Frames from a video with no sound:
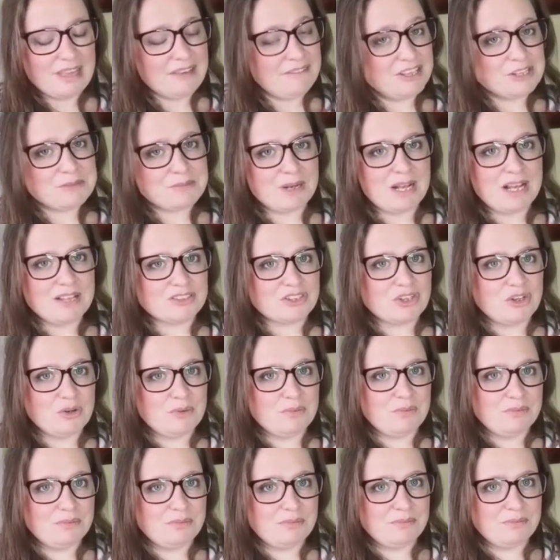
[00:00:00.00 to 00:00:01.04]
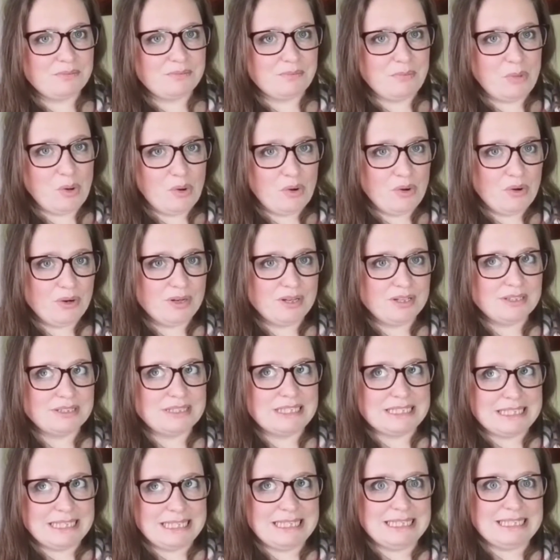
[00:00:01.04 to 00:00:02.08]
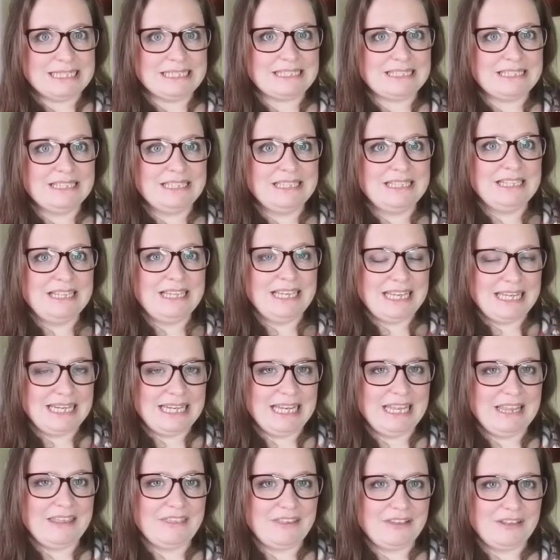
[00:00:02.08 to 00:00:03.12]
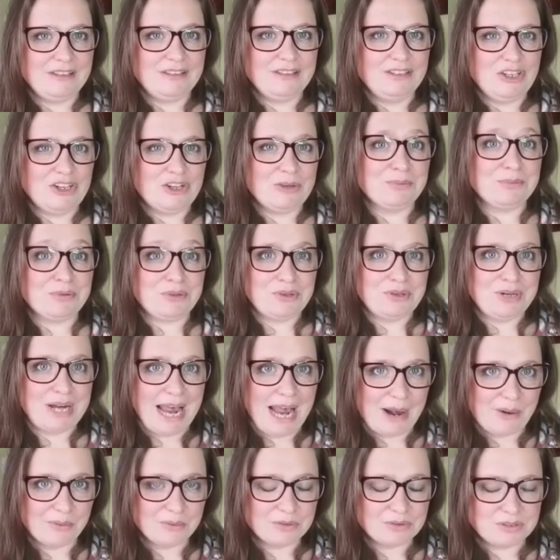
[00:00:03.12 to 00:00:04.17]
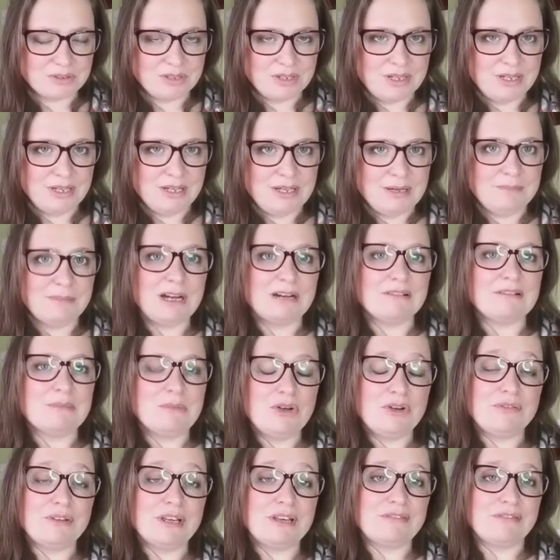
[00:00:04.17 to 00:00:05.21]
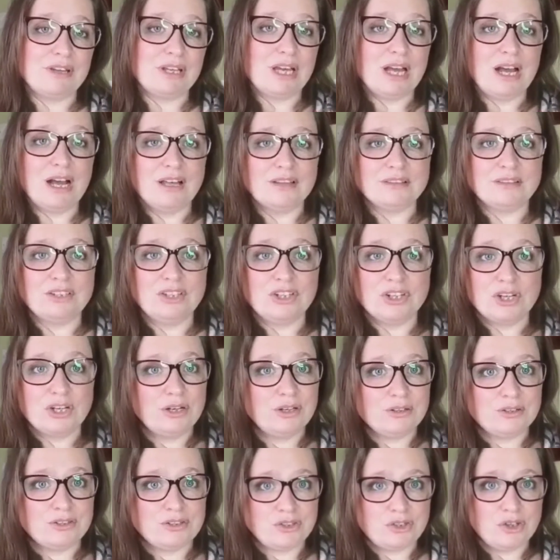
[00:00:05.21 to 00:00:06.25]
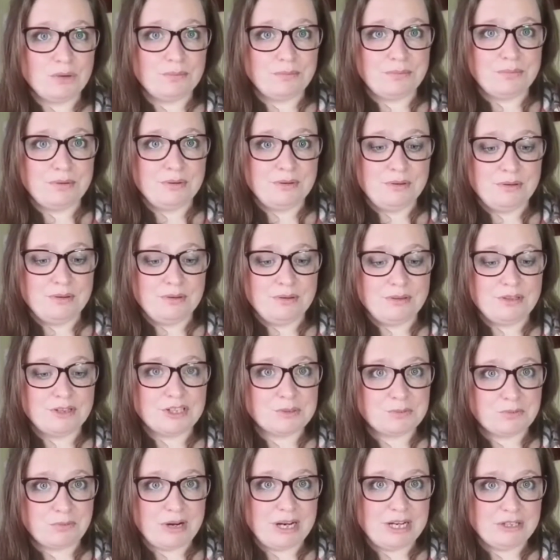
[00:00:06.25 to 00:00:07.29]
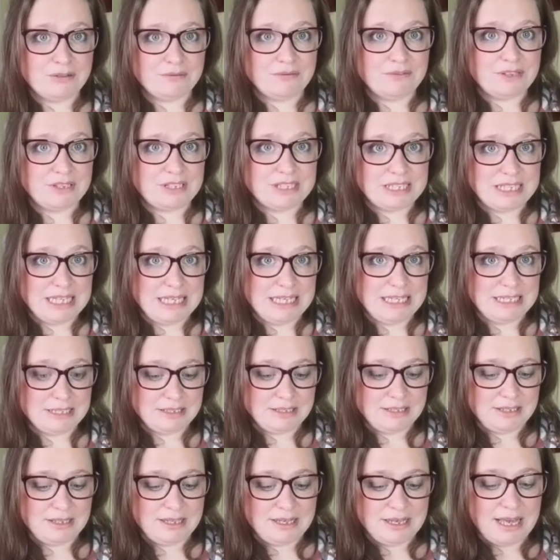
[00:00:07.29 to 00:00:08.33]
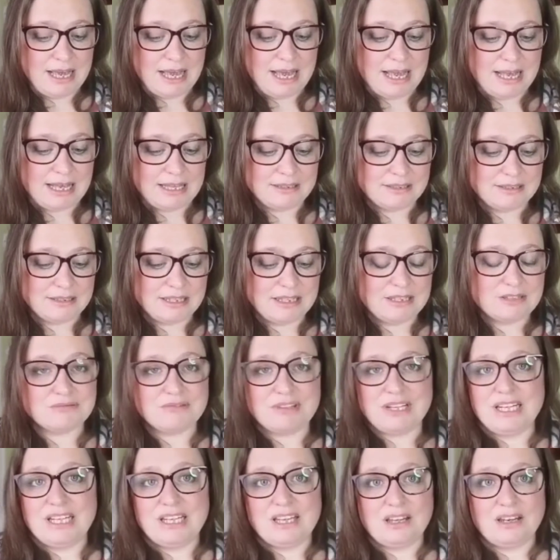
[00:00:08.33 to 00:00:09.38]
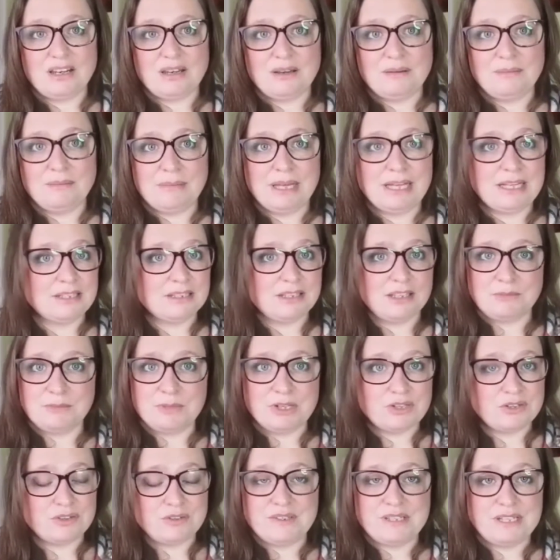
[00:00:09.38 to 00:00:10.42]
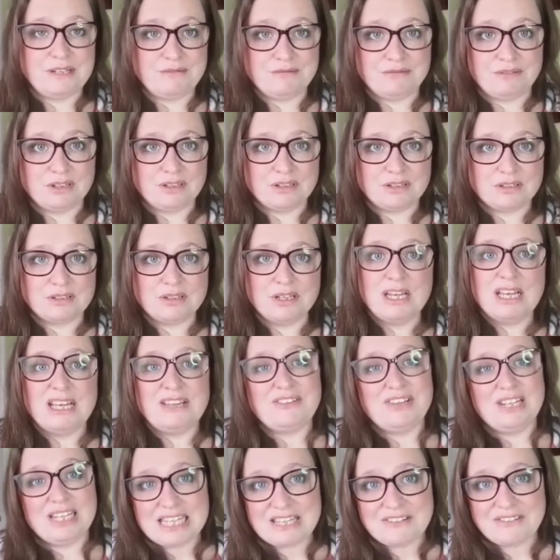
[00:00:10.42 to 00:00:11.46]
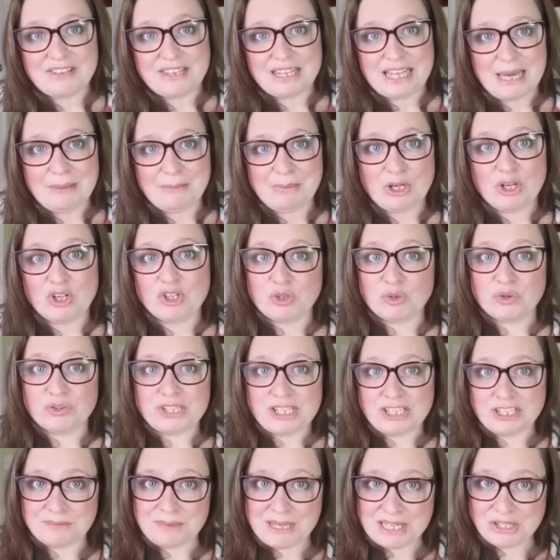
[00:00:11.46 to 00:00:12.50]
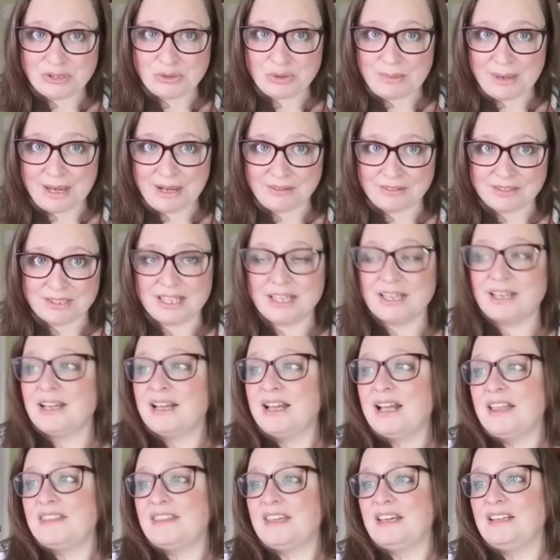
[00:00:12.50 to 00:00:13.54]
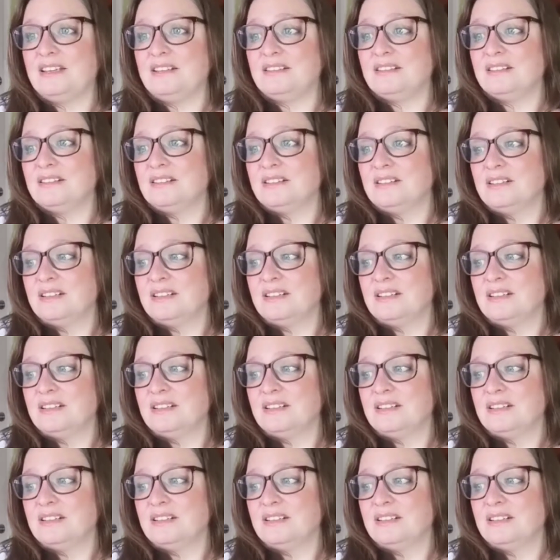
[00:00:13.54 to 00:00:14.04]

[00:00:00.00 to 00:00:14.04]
This plant's got more disease in it than you can prune out. By removing it from the garden, you're going to stop the spread of the disease, and it's really going to make so much of a difference. If you leave it there because you're sentimental about it, then